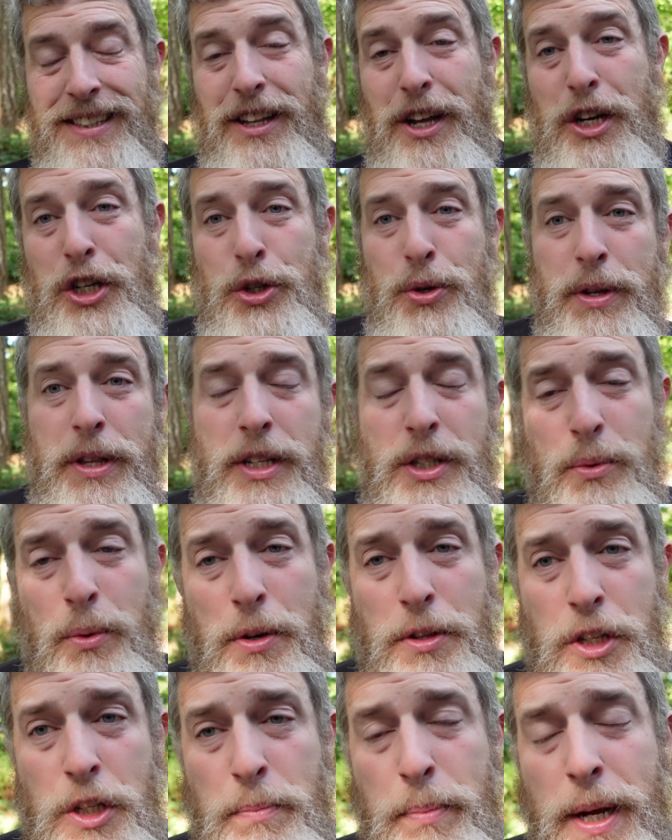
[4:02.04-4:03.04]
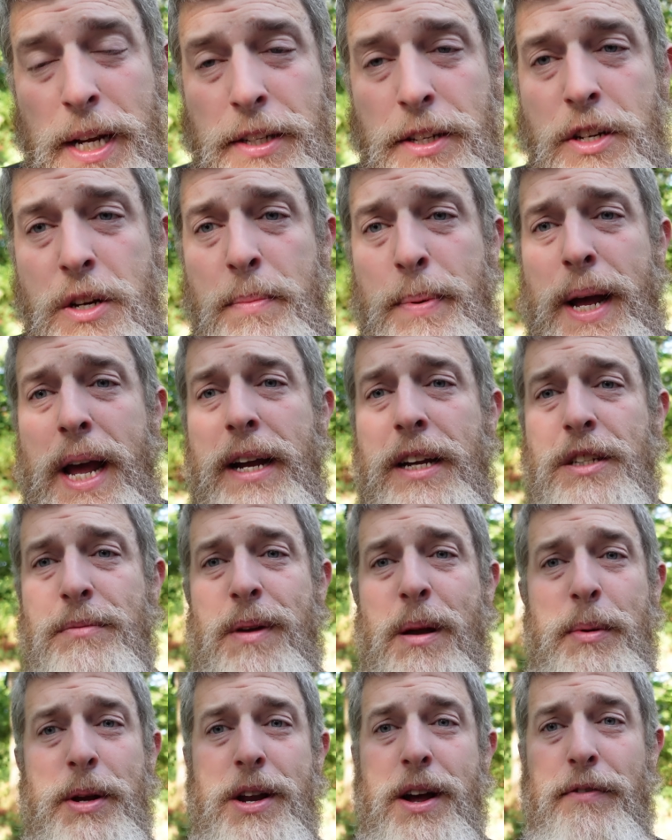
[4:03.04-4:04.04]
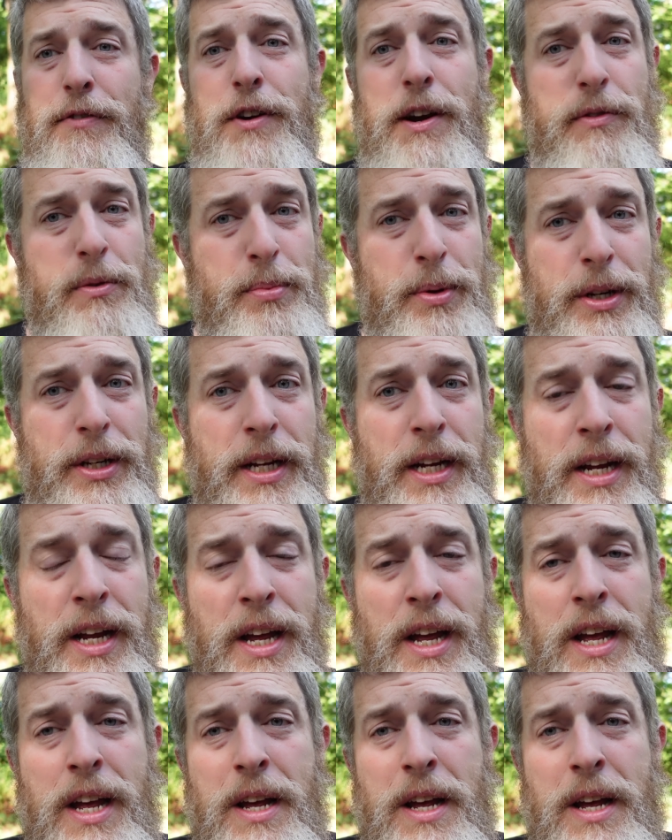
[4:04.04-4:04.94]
luxury that's worth the space in your pack is maybe not for everybody,